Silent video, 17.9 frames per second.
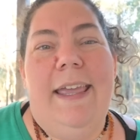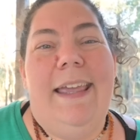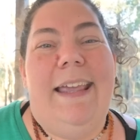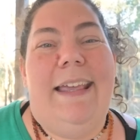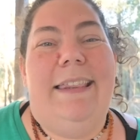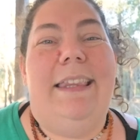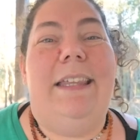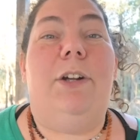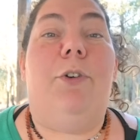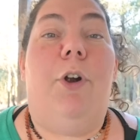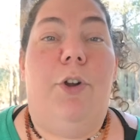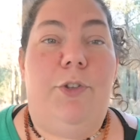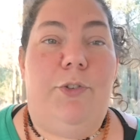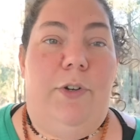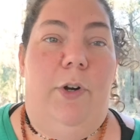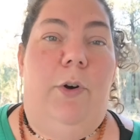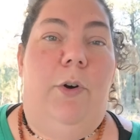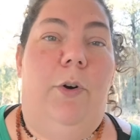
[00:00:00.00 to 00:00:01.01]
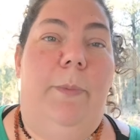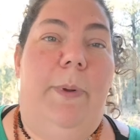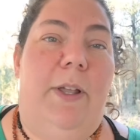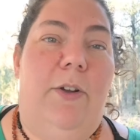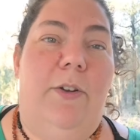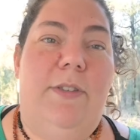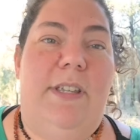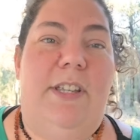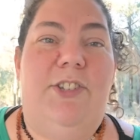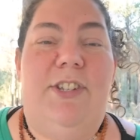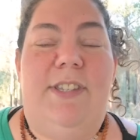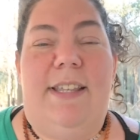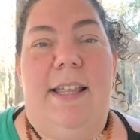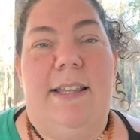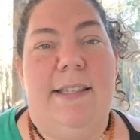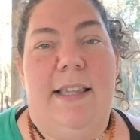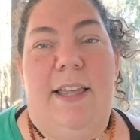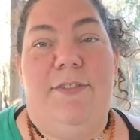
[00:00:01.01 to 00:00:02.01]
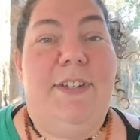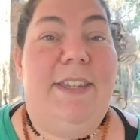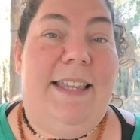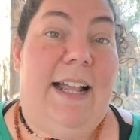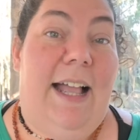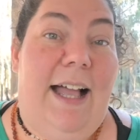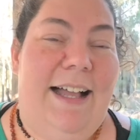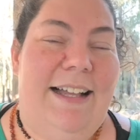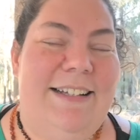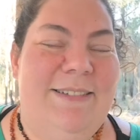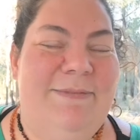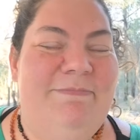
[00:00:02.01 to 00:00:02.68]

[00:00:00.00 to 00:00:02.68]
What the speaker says: in the grocery haul because it just gets left in the car.